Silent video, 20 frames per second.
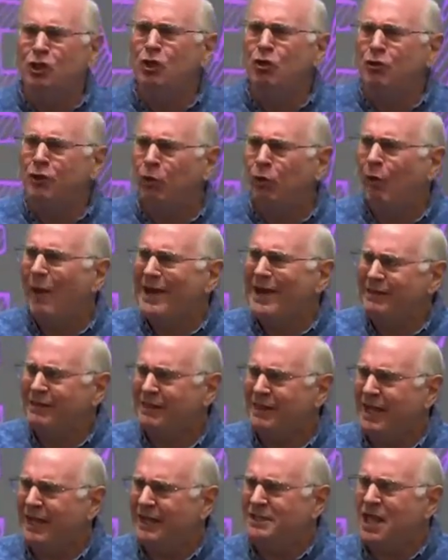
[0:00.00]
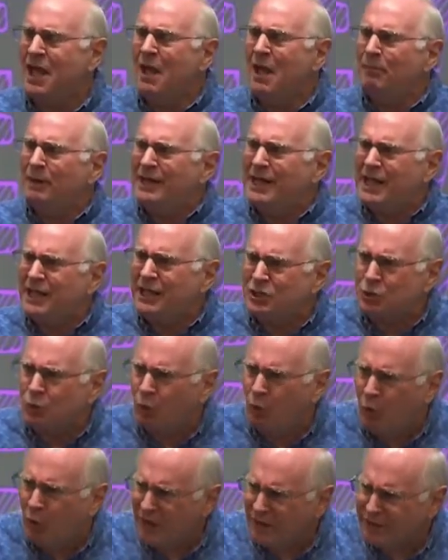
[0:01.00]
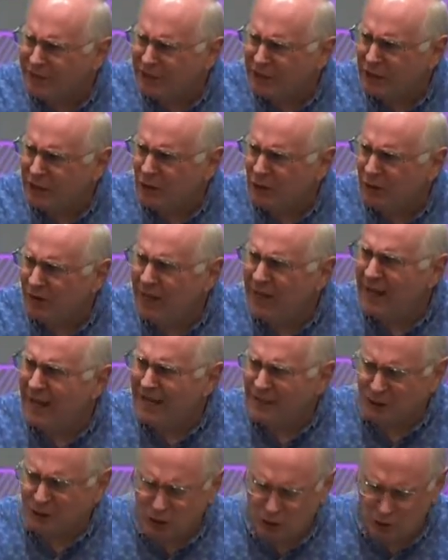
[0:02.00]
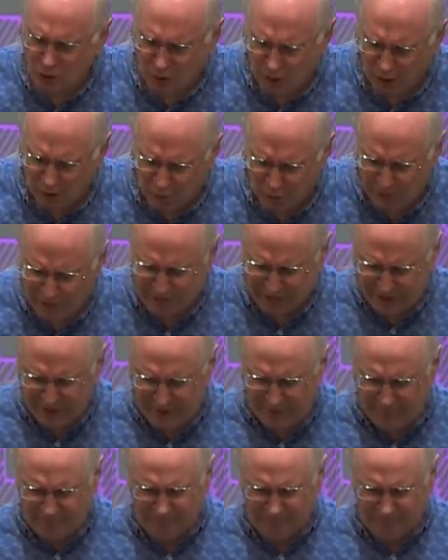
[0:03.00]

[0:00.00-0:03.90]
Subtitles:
the right things. But he is with you and you are with him.